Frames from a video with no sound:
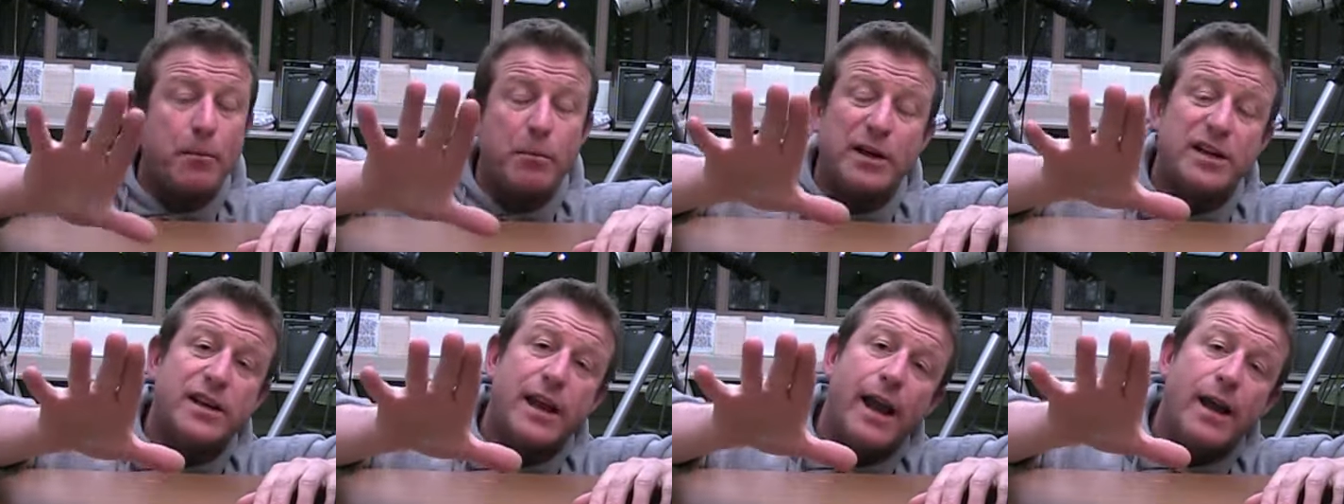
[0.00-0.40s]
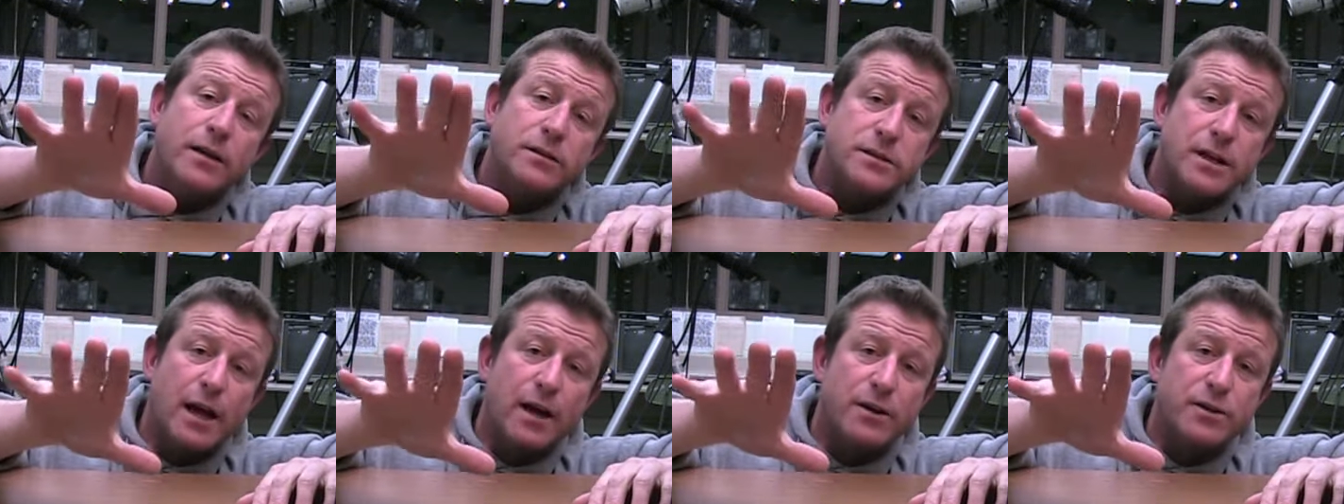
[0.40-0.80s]
But
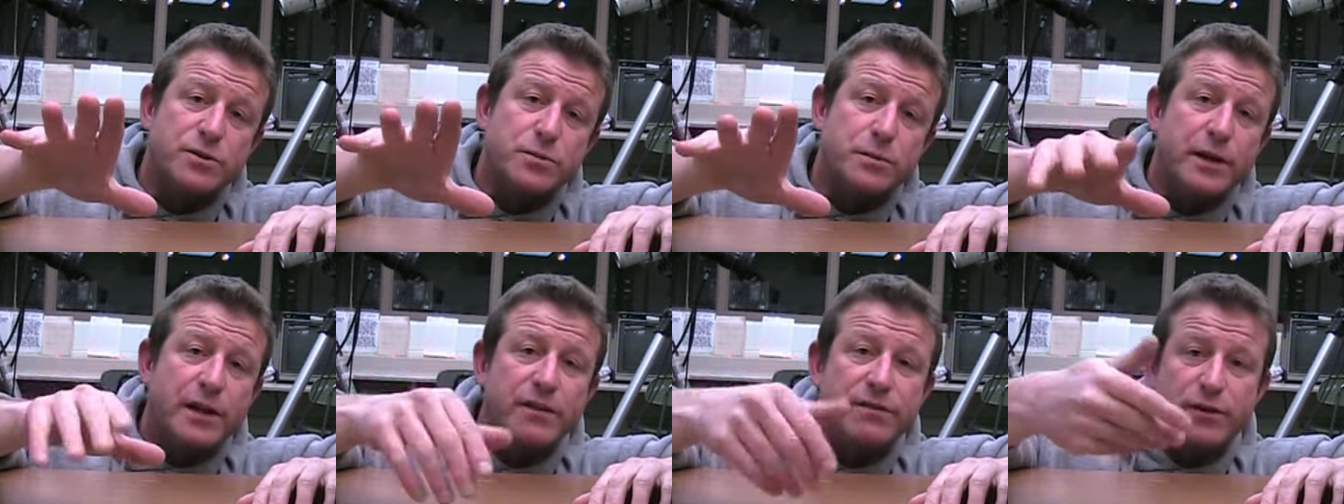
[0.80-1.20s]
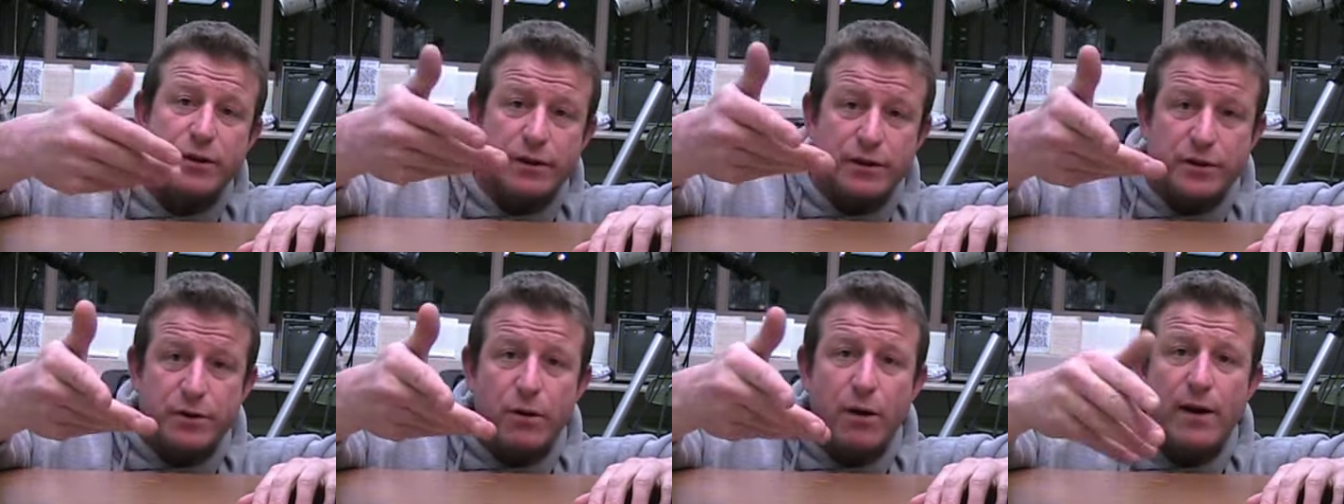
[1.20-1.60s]
Gale tells me, if
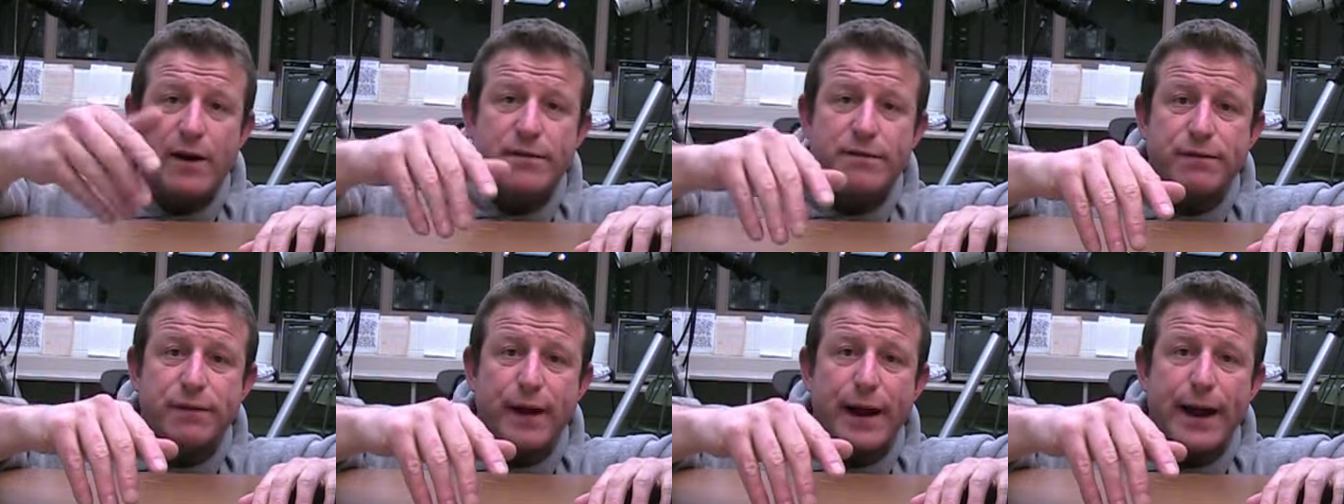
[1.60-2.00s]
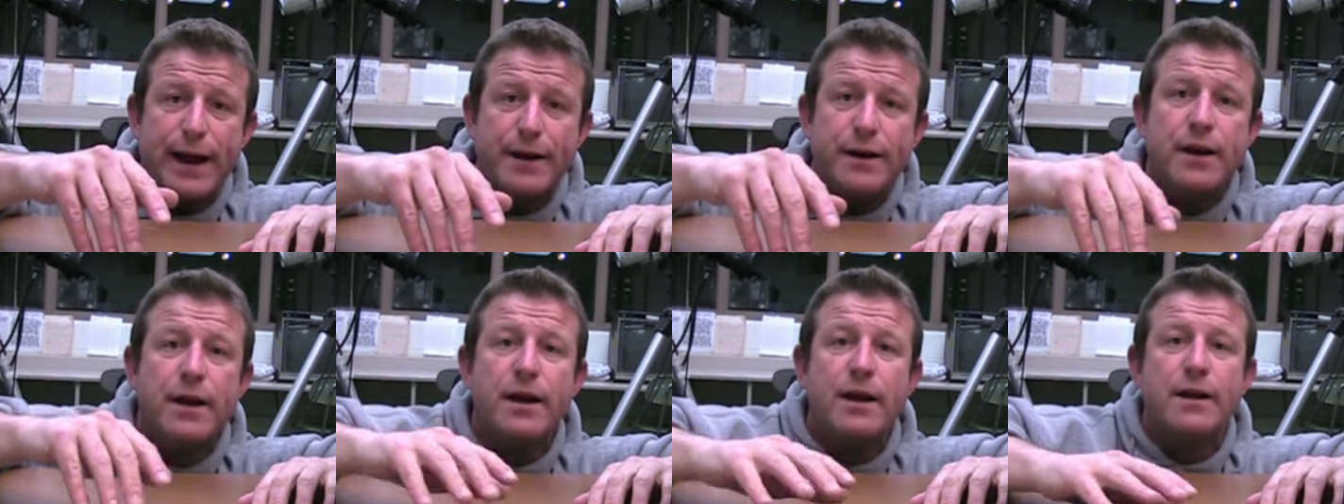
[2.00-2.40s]
you're a Droid
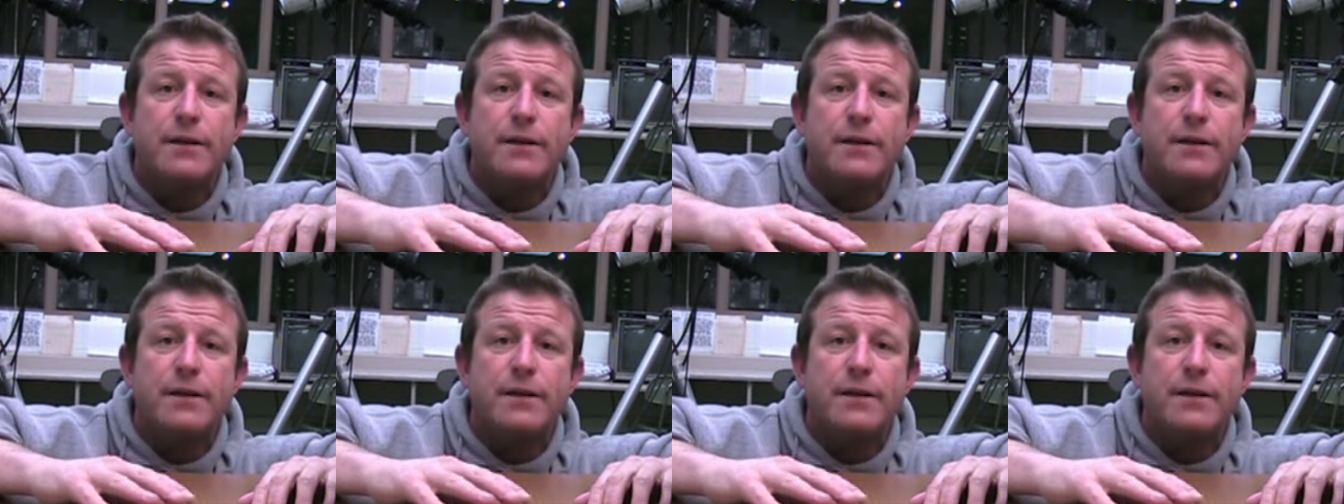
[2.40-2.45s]
fan,